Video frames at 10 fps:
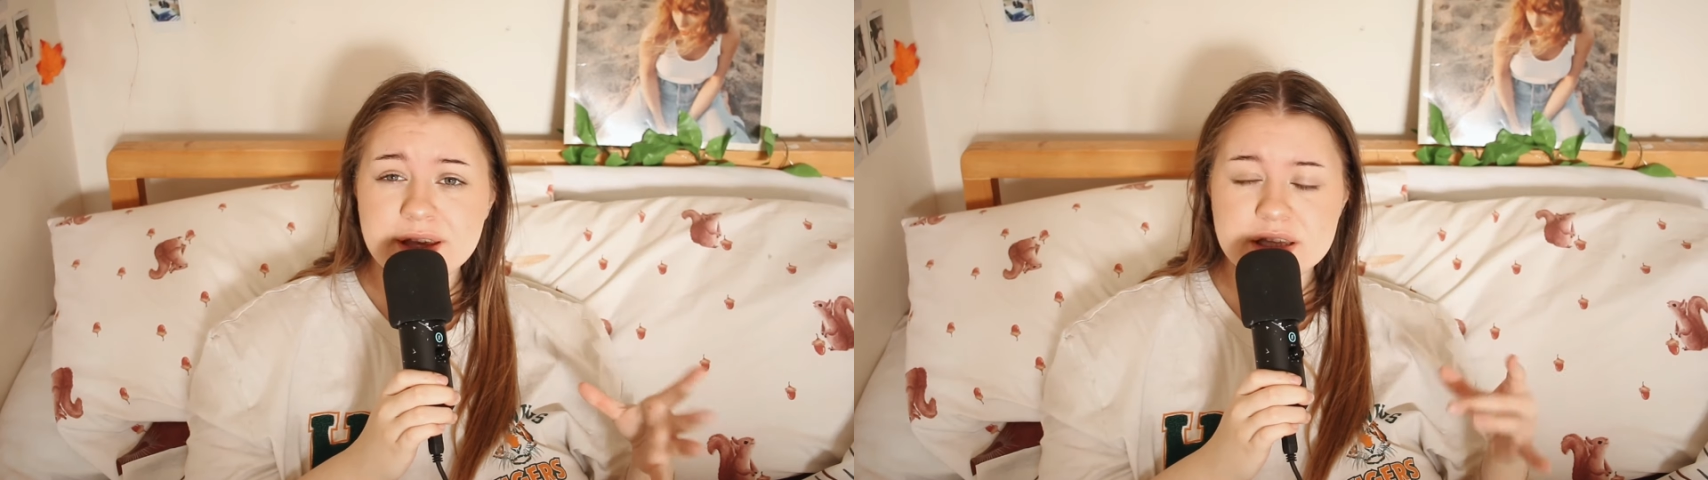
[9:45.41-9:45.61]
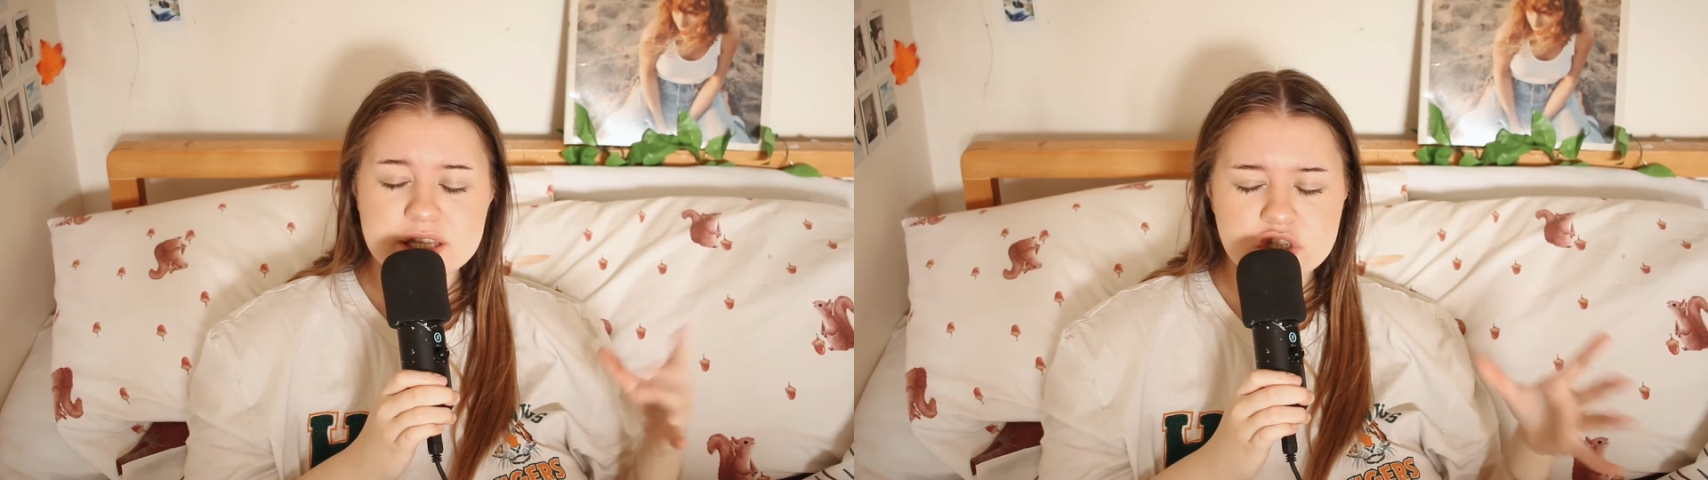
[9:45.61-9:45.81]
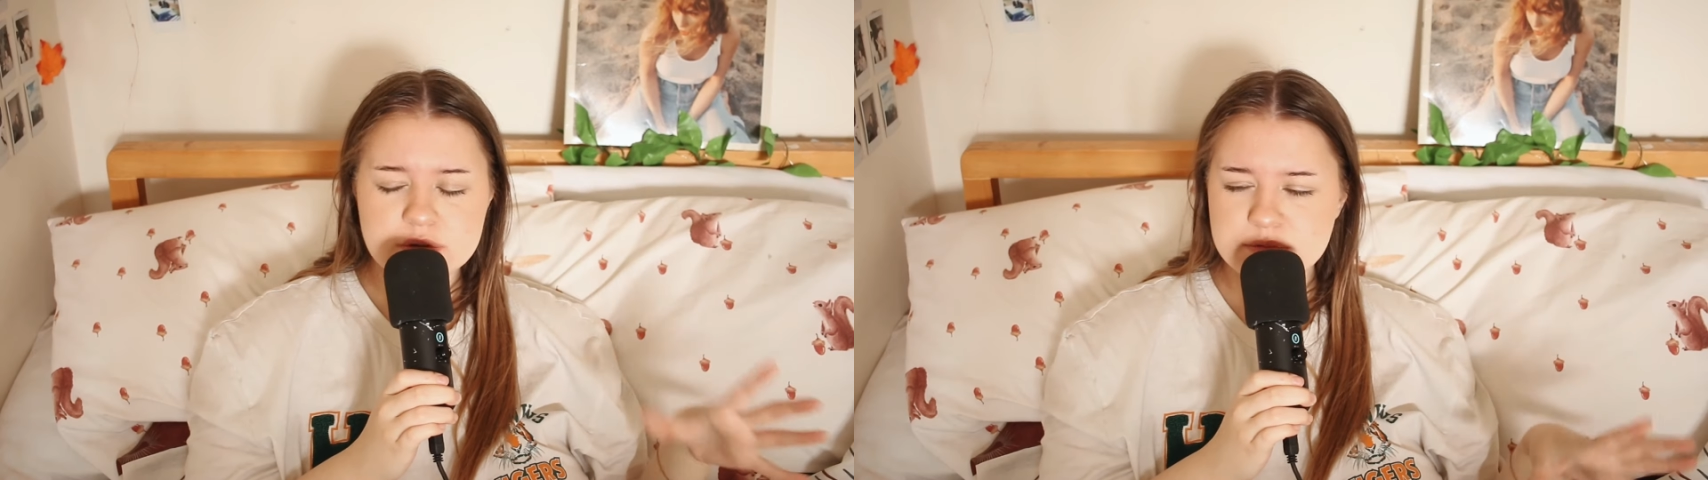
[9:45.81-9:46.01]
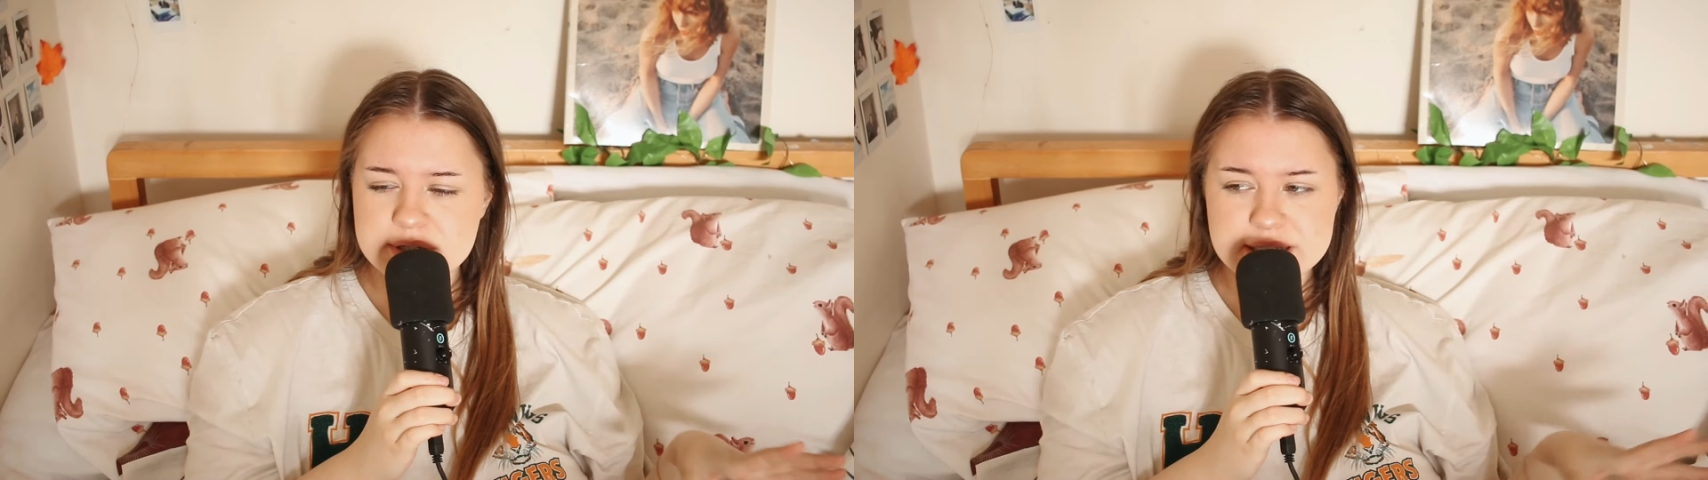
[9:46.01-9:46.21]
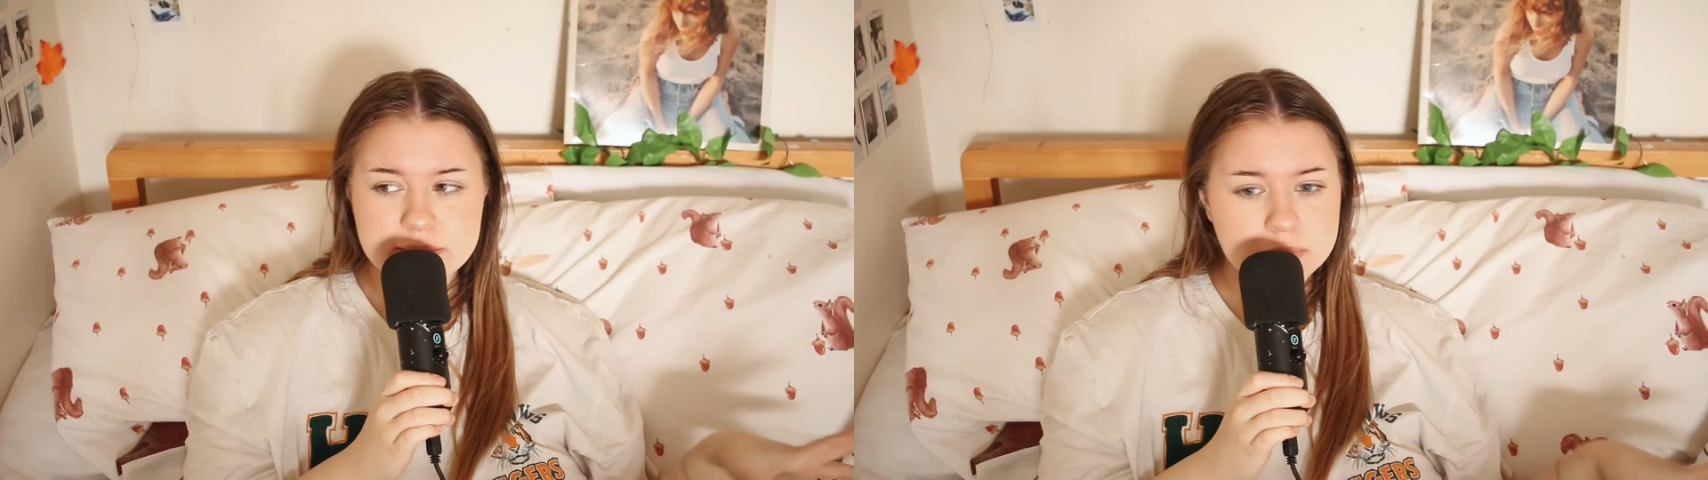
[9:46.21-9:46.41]
I think she was
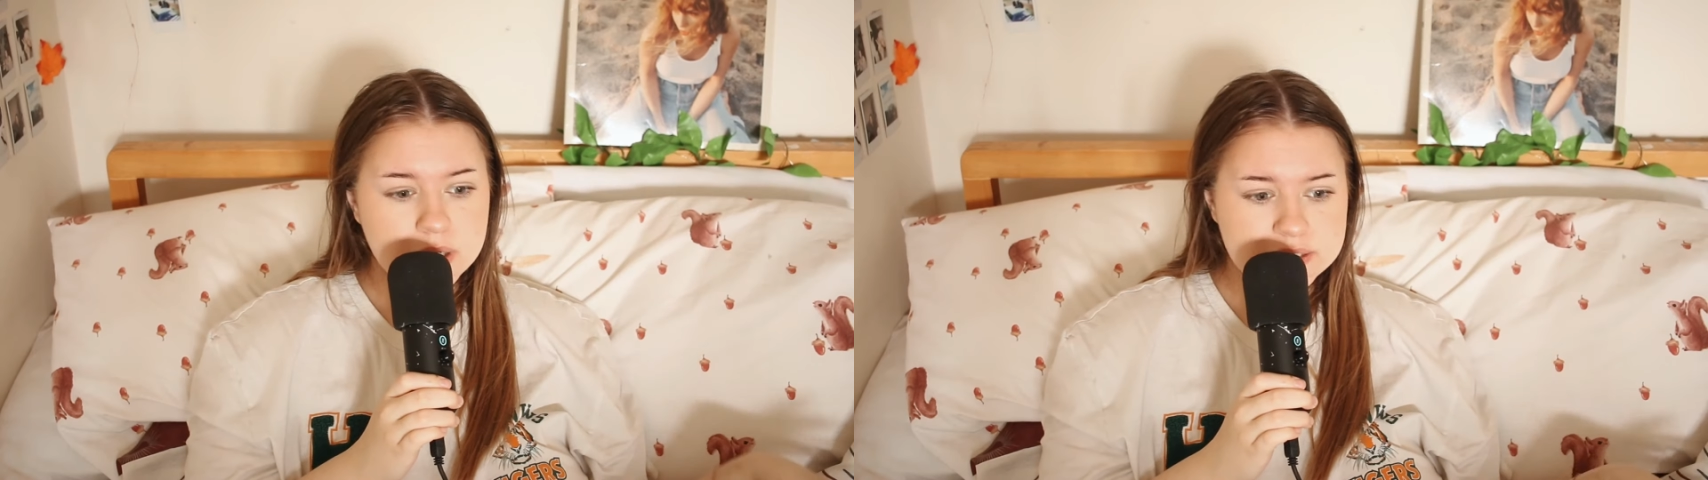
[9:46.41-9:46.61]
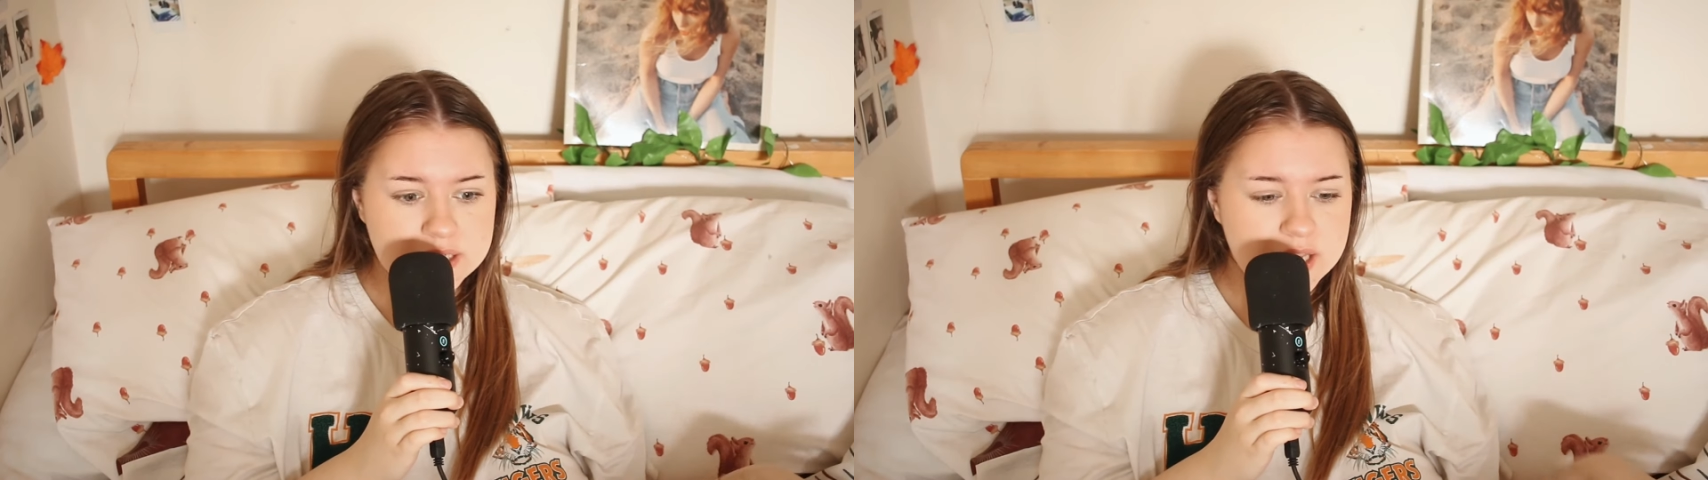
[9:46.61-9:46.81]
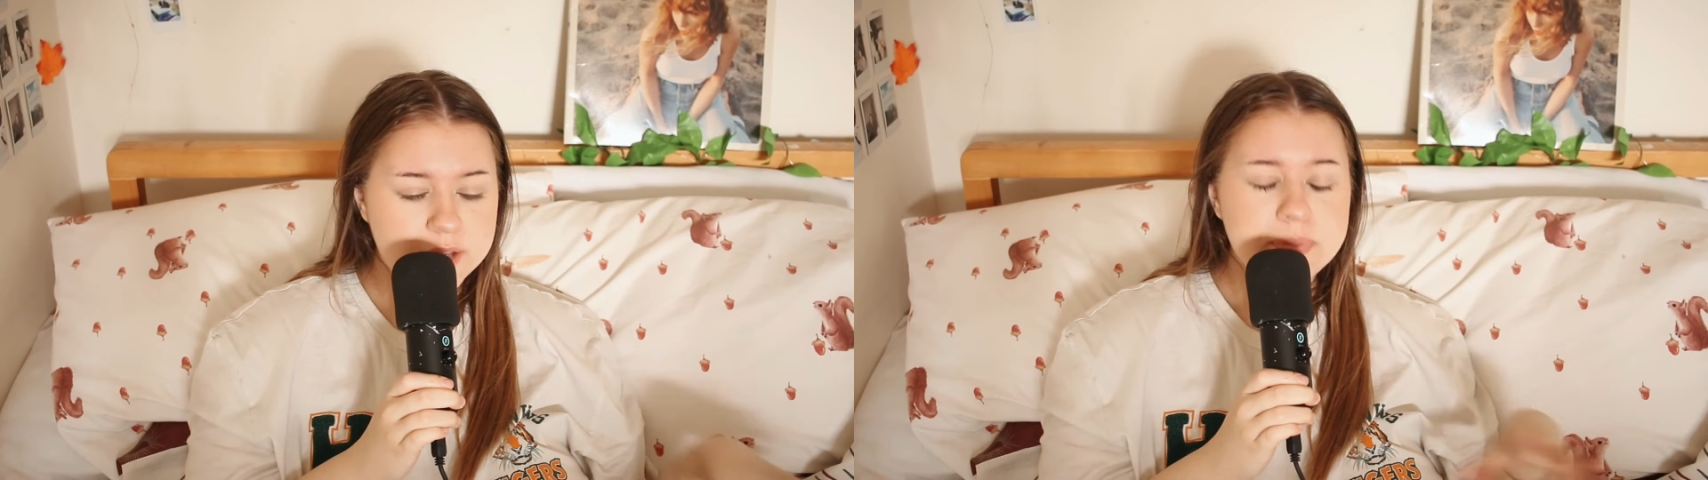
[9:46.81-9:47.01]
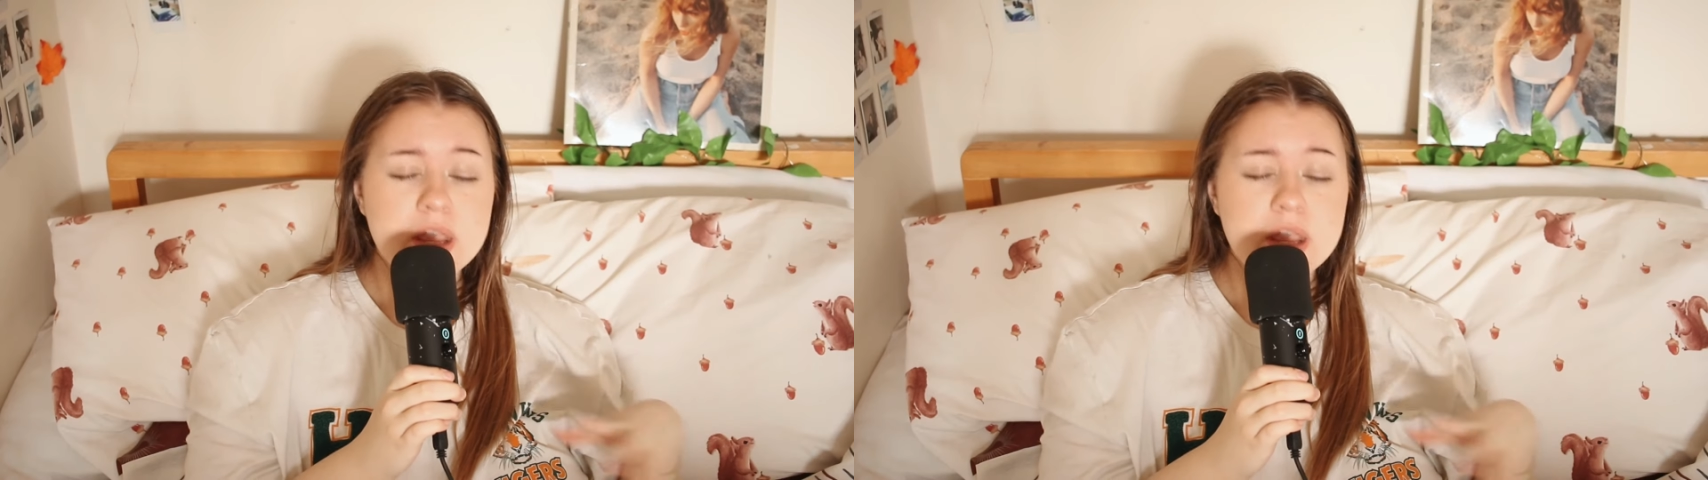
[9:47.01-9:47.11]
raising money.